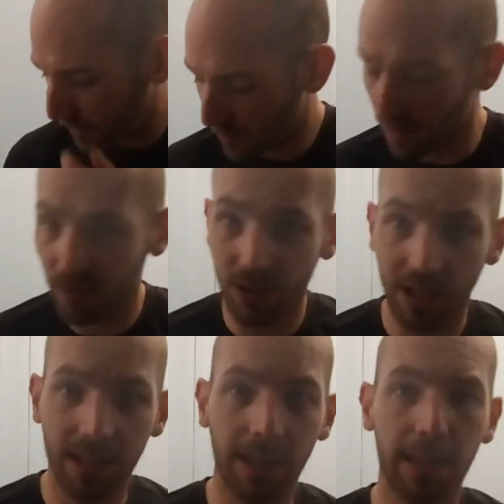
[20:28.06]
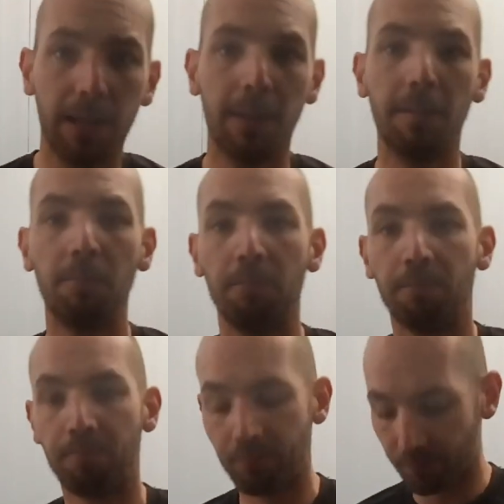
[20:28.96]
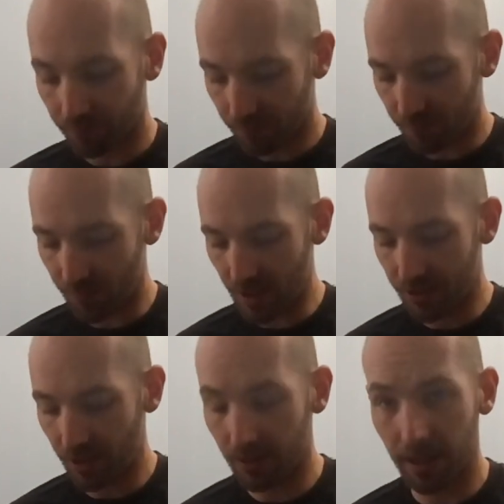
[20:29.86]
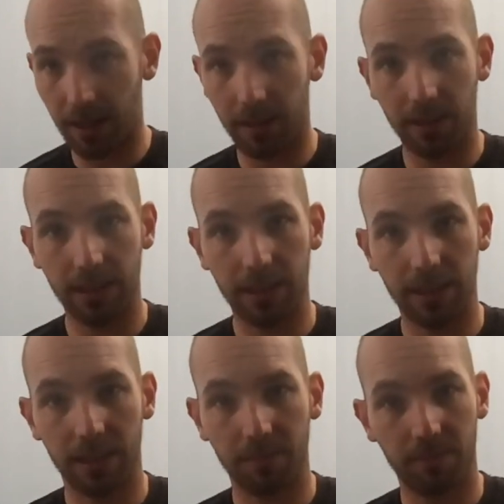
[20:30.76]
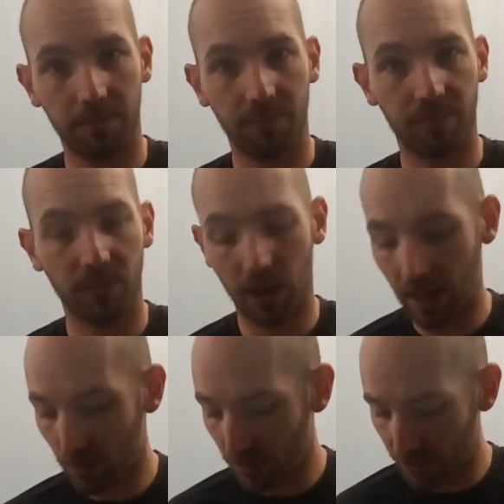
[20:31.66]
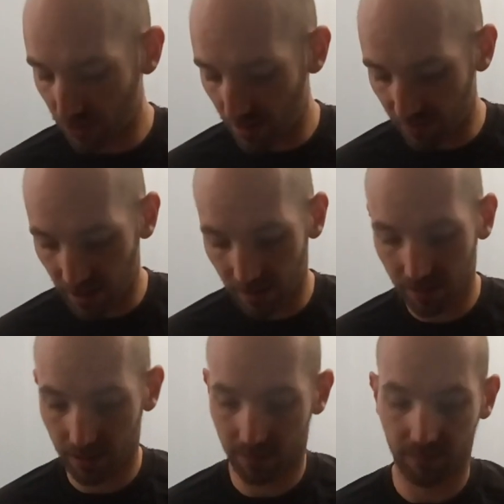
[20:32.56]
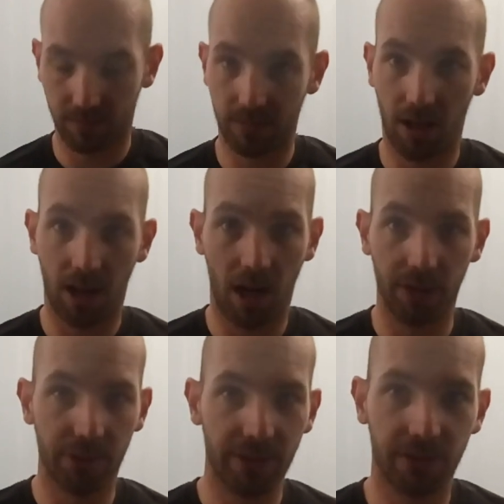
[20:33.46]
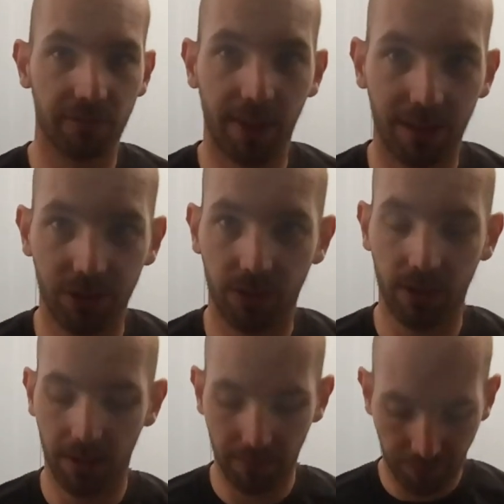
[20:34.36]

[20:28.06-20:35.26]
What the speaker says: Sorry for that again. So yeah, I also have like hundreds of mounts for it.